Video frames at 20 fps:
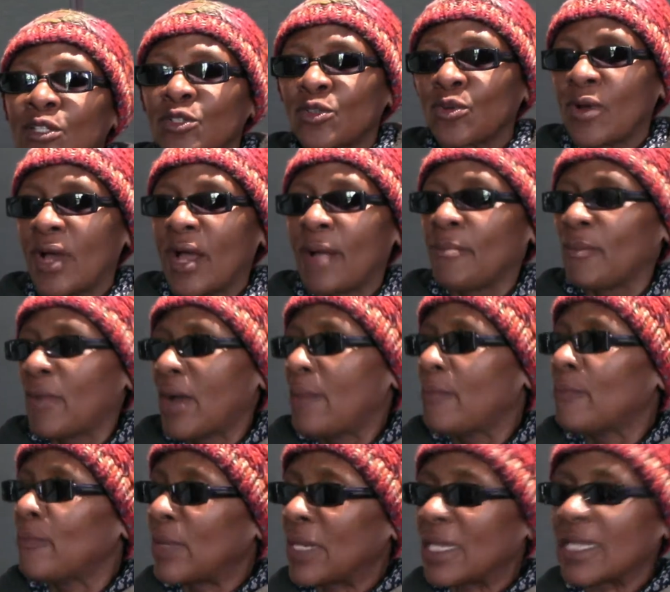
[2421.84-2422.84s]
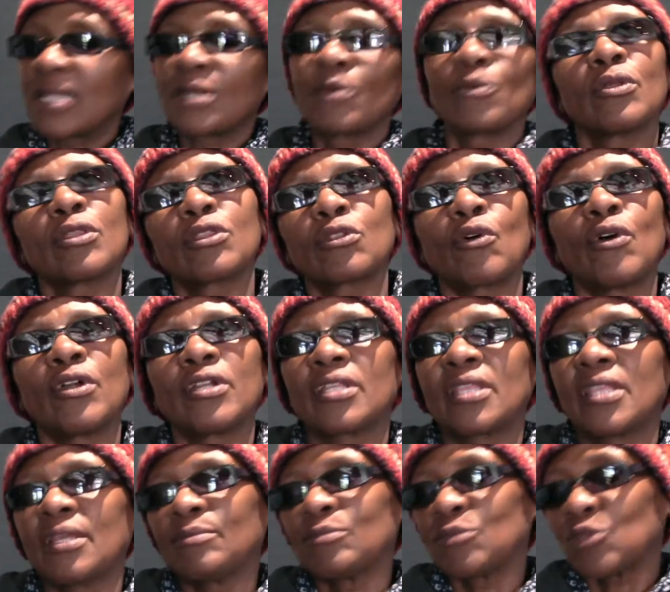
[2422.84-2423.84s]
So I'm pleading with Connie
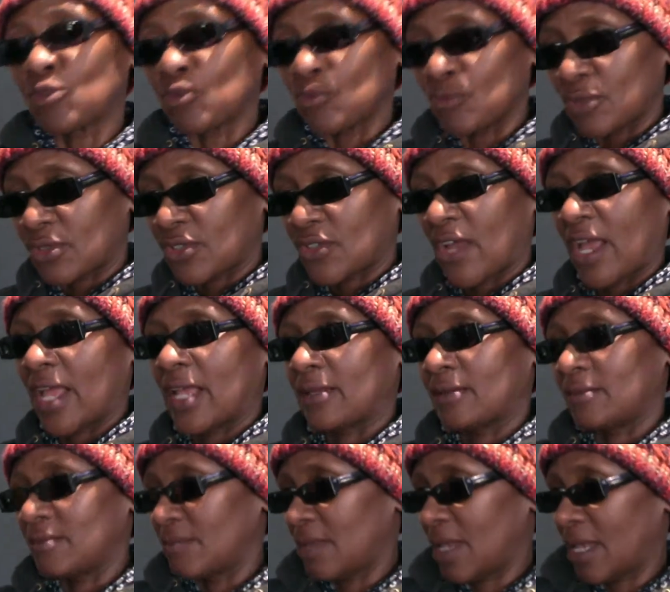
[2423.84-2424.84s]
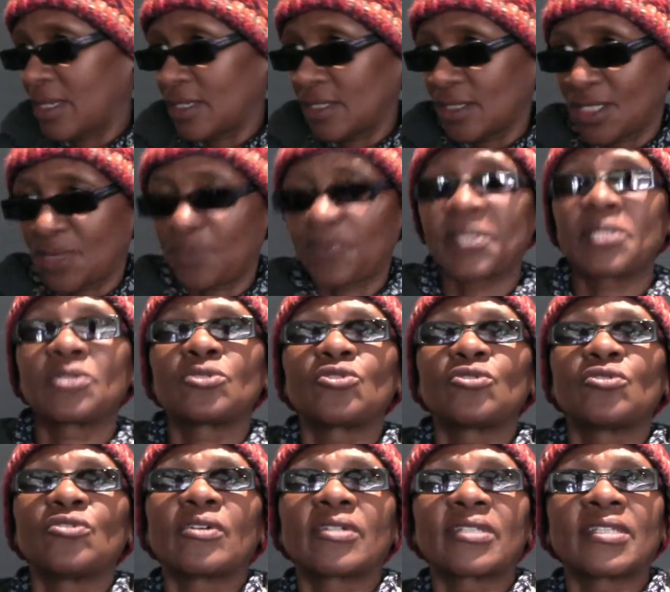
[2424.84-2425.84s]
them to try and speak to
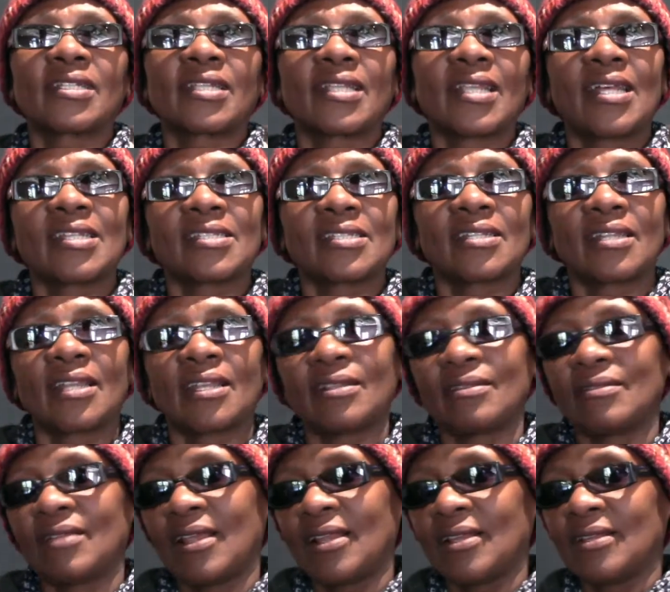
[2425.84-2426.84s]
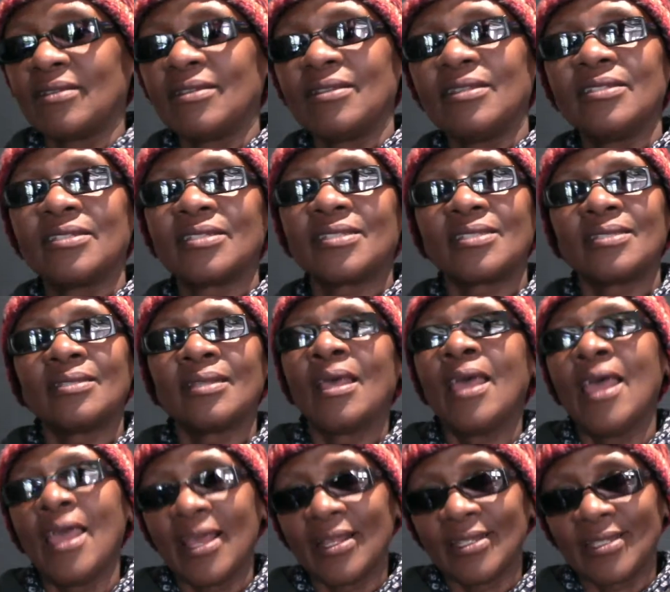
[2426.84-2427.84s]
Dr. Klassen and his
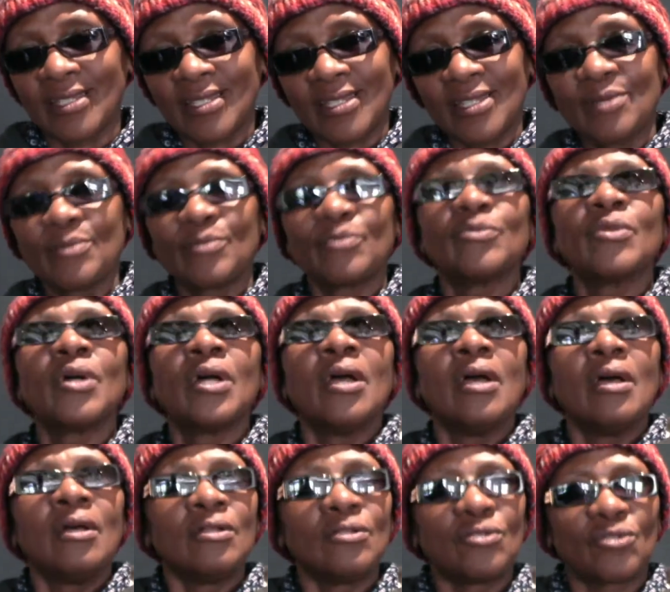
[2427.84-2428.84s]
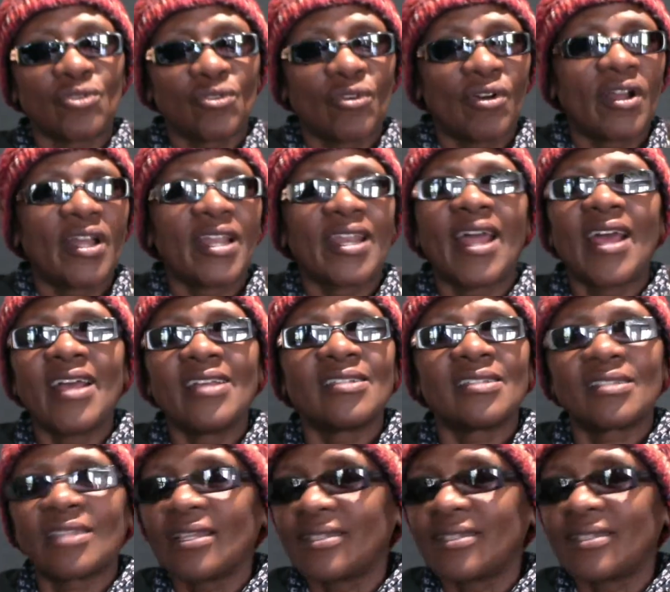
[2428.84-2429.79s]
team to organize the